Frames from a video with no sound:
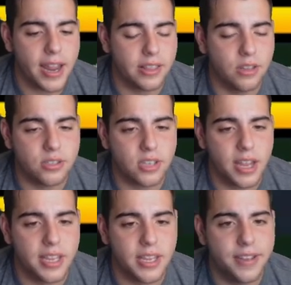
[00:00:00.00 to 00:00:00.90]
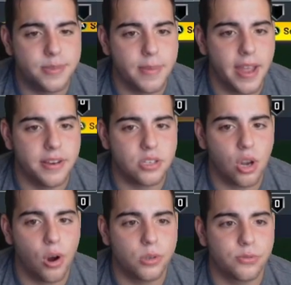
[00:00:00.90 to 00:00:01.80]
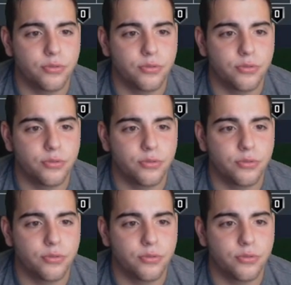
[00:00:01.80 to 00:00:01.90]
and looks like he is, man. This card's